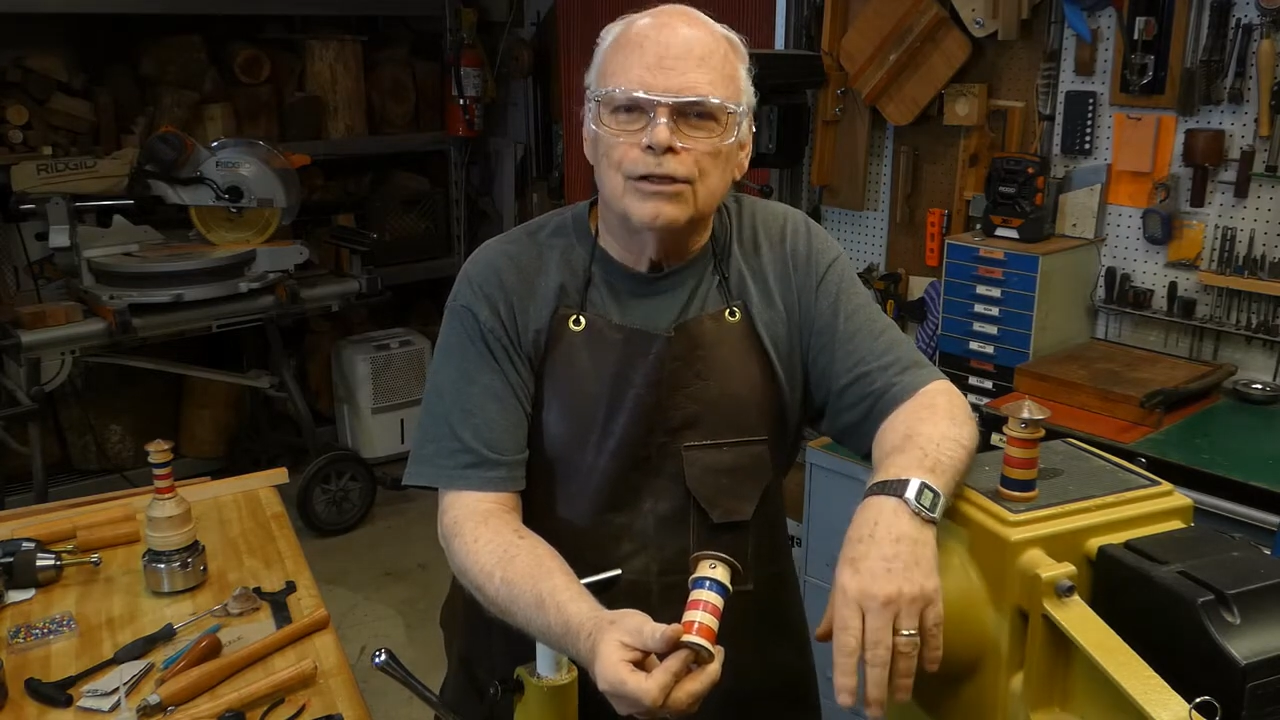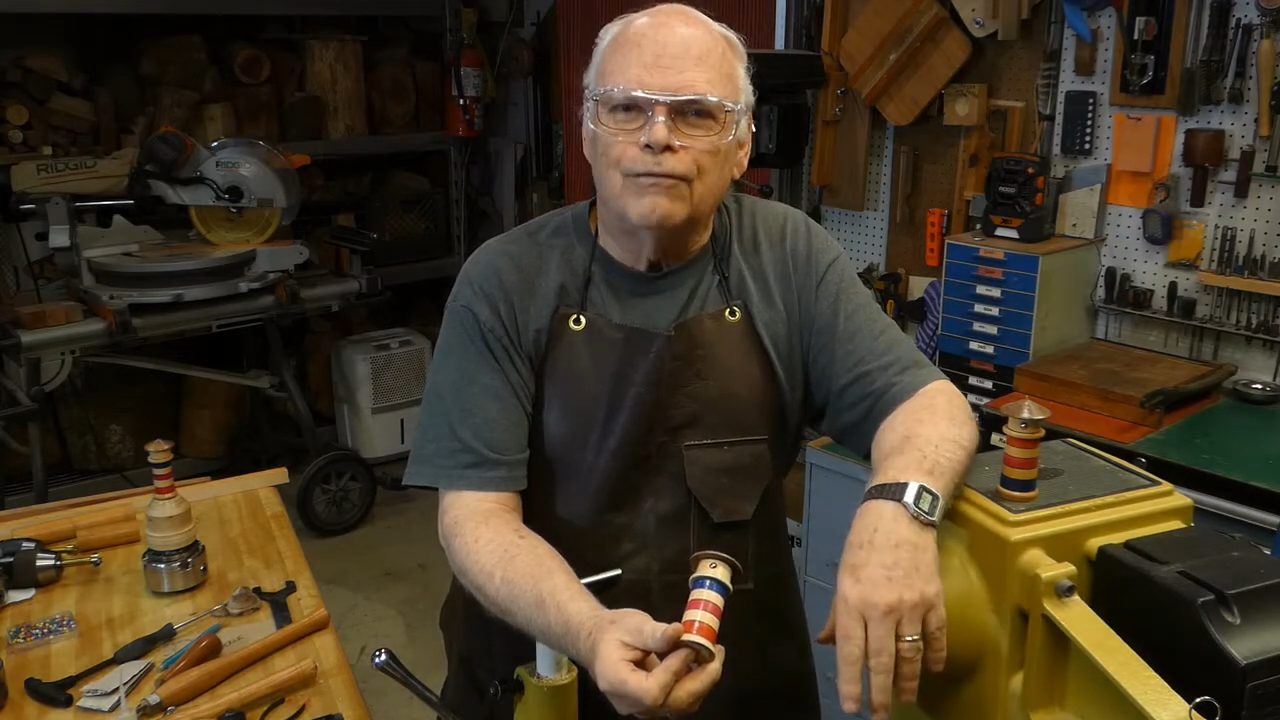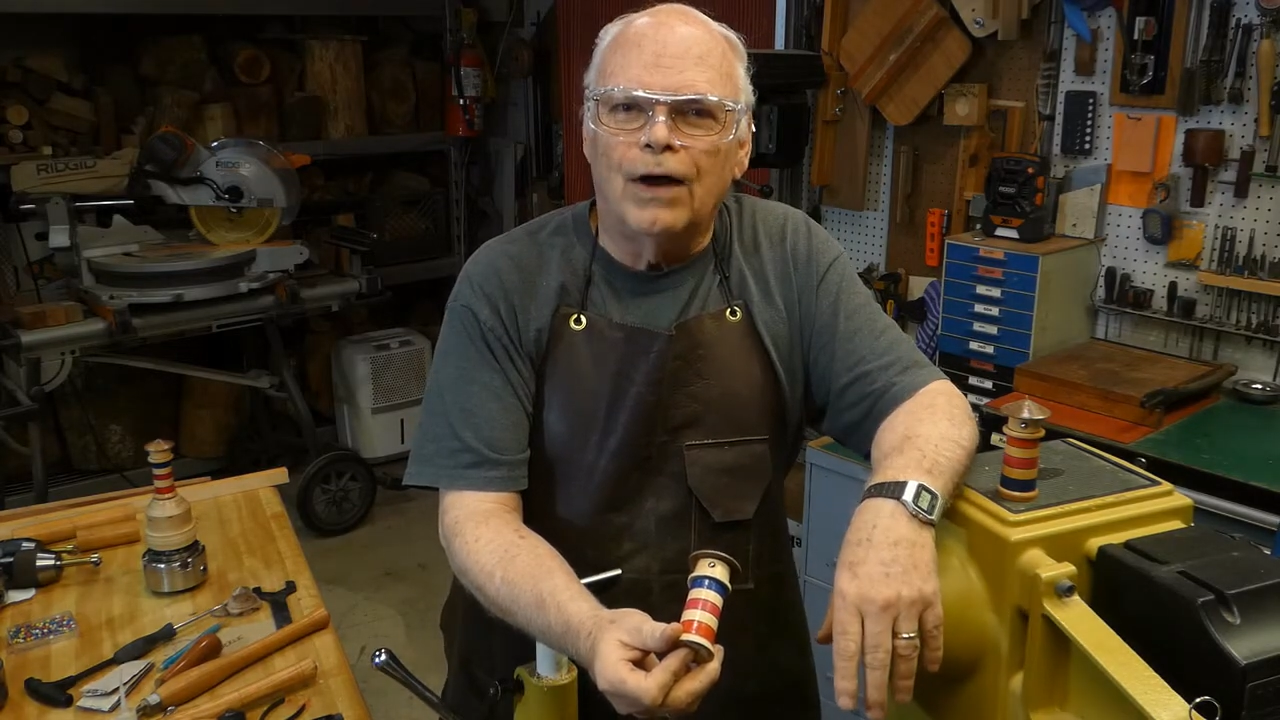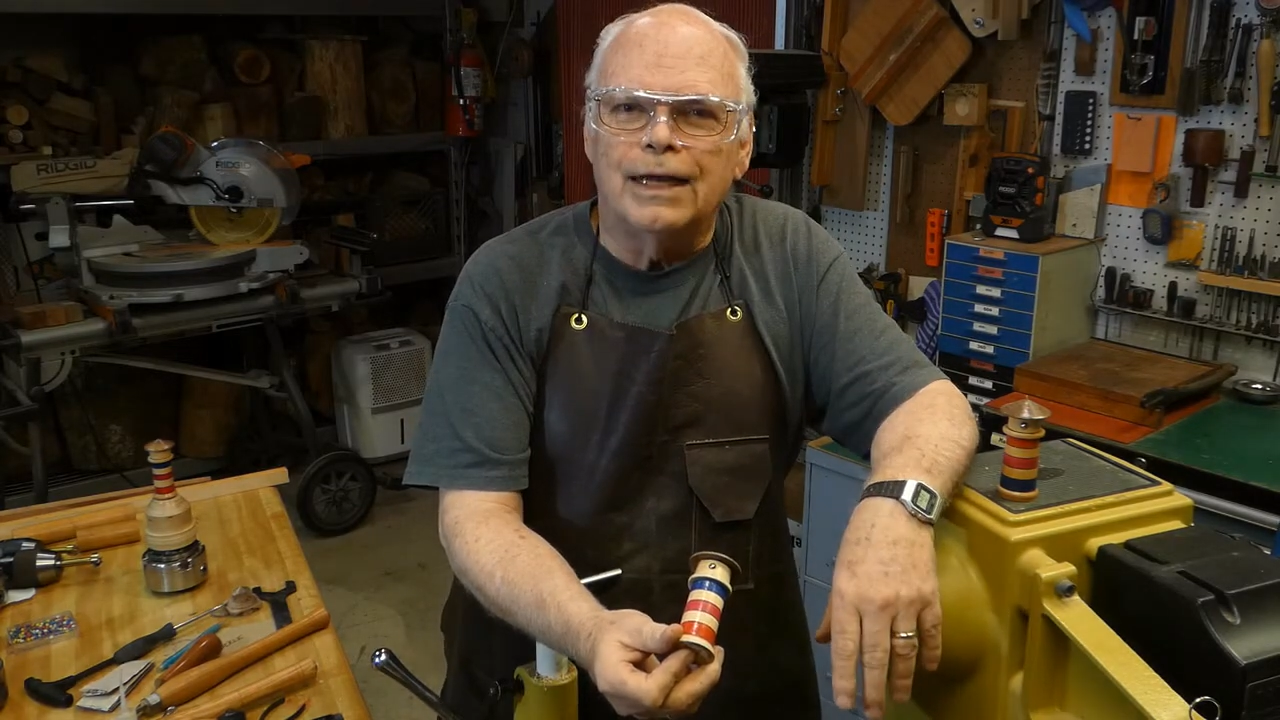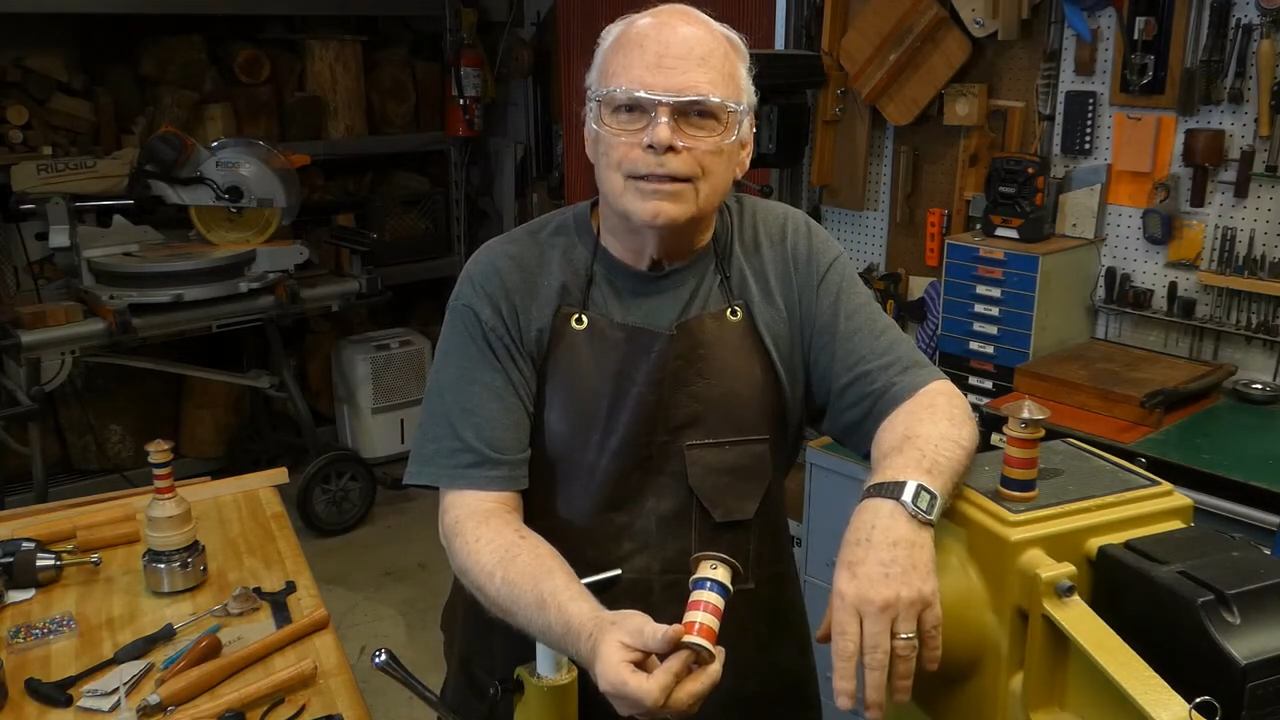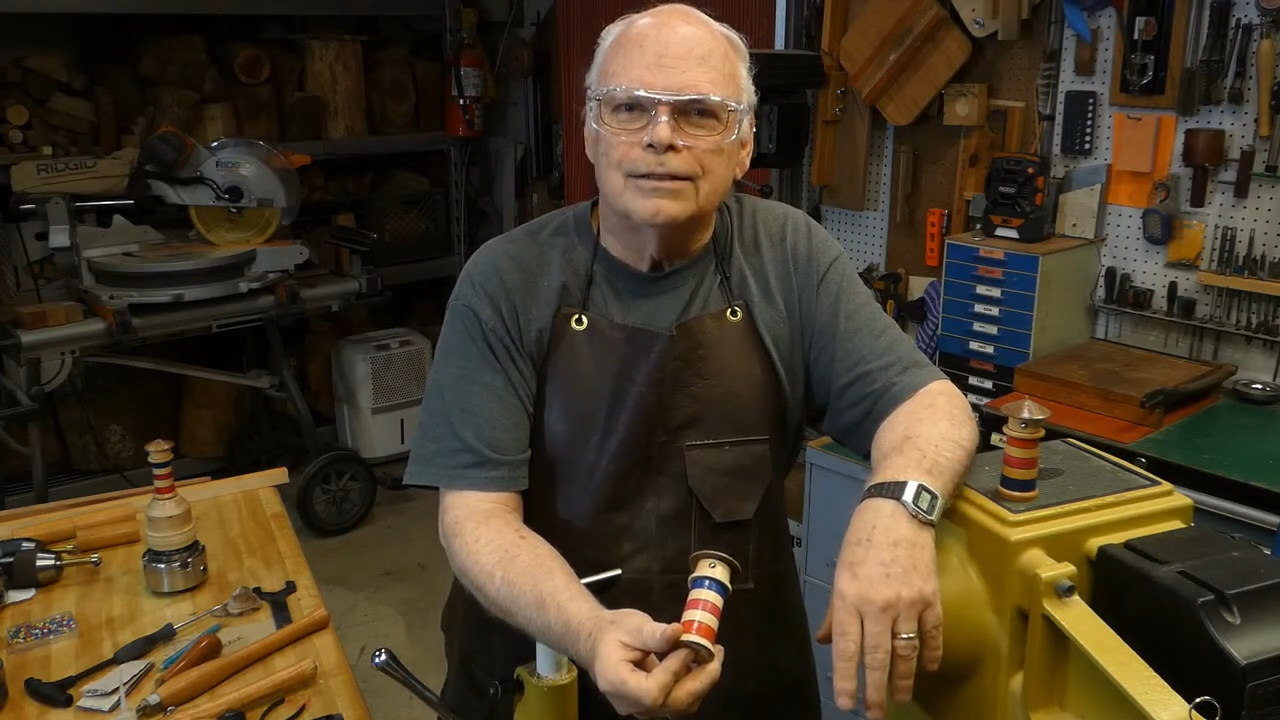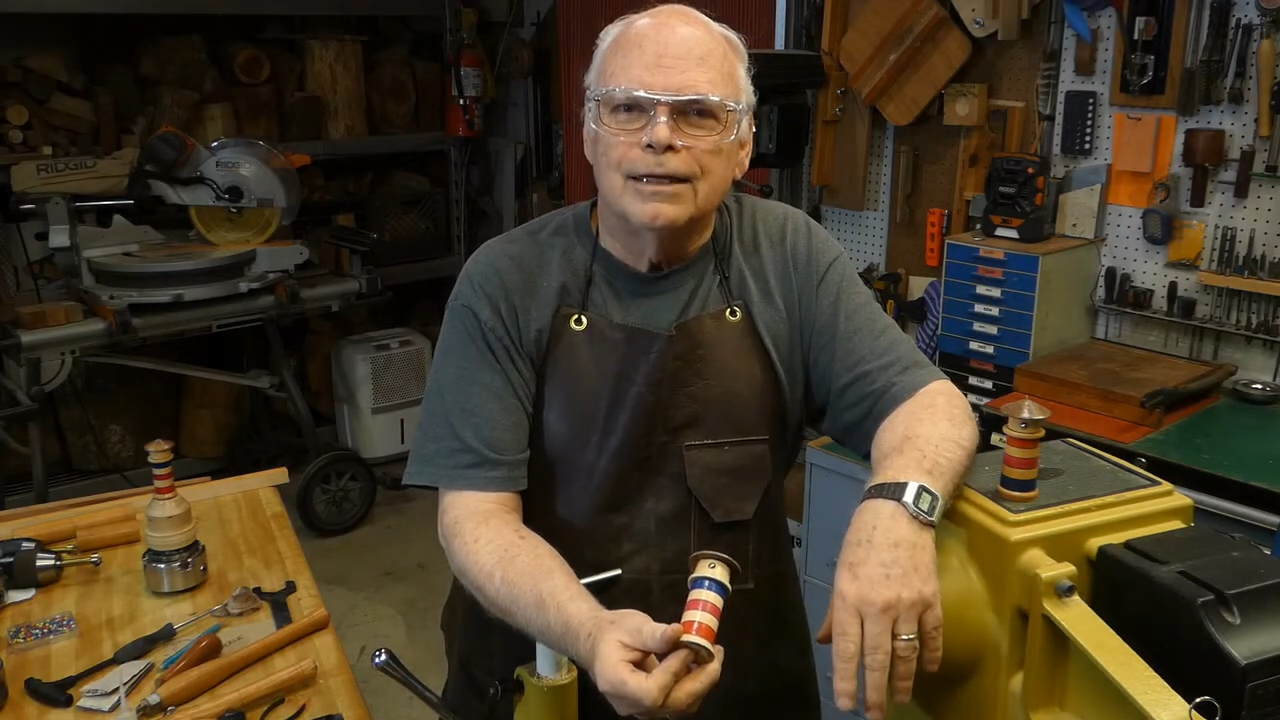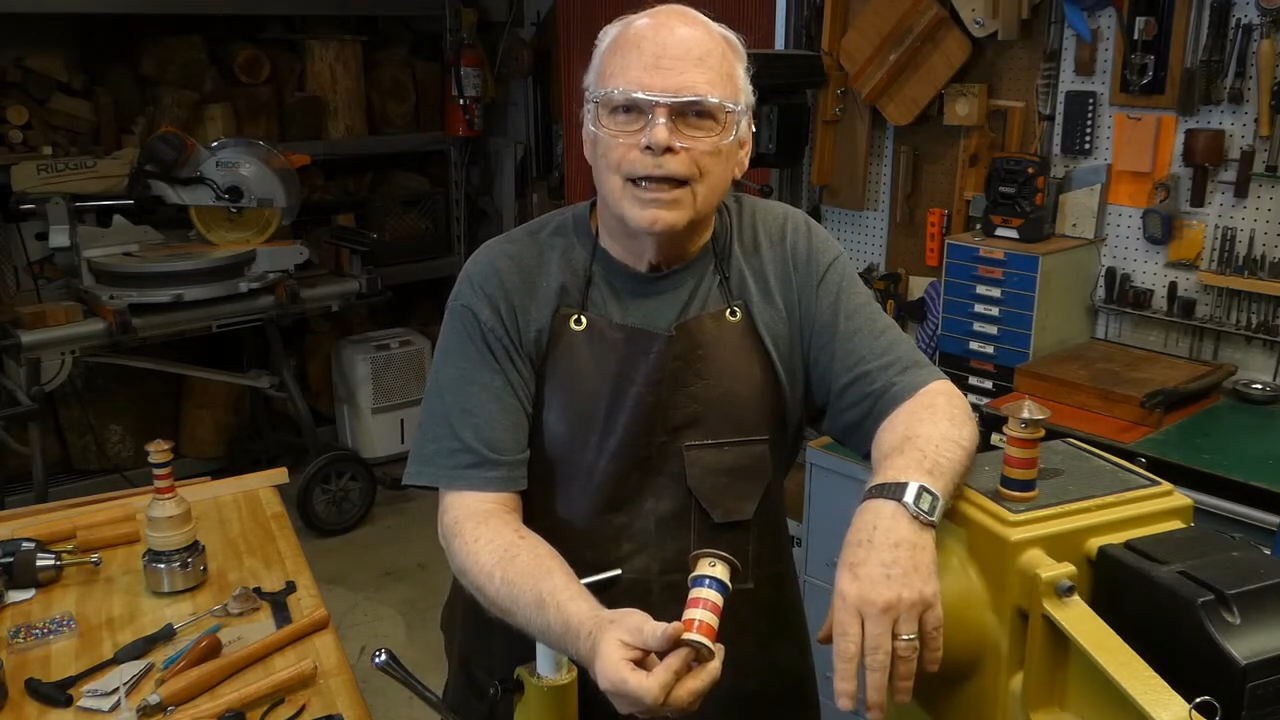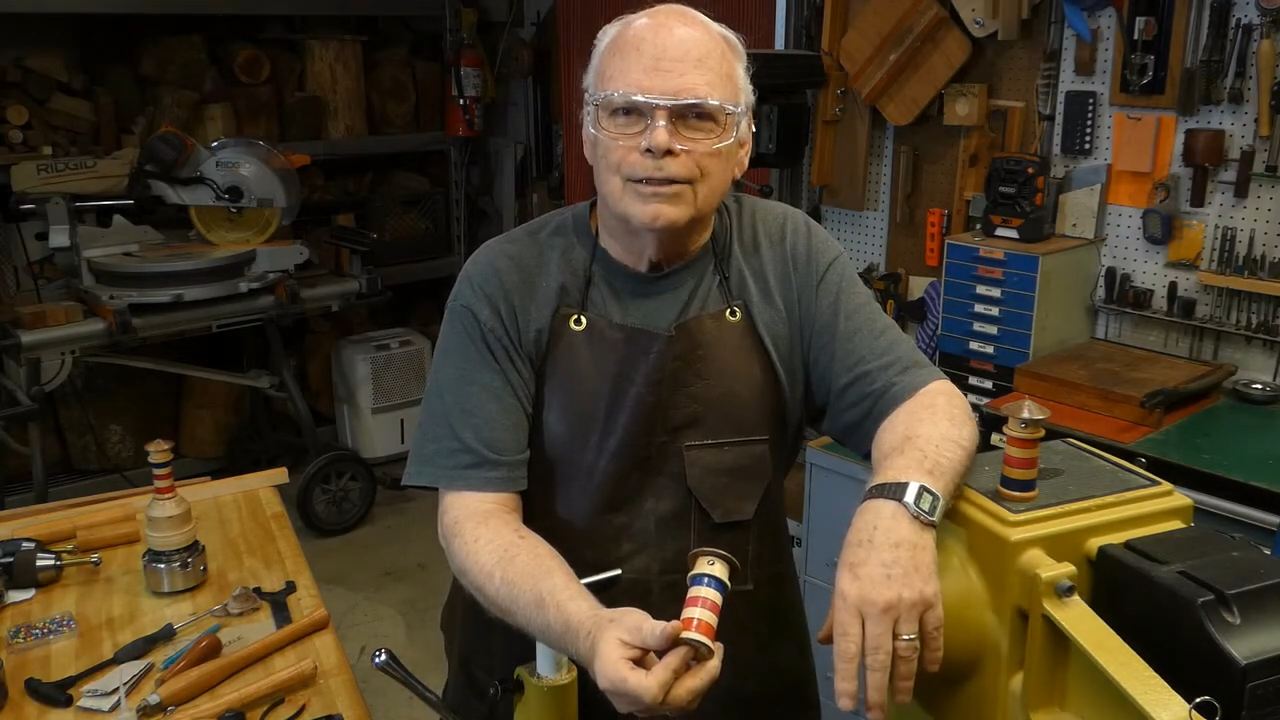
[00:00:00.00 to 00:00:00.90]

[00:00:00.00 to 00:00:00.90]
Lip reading: suffice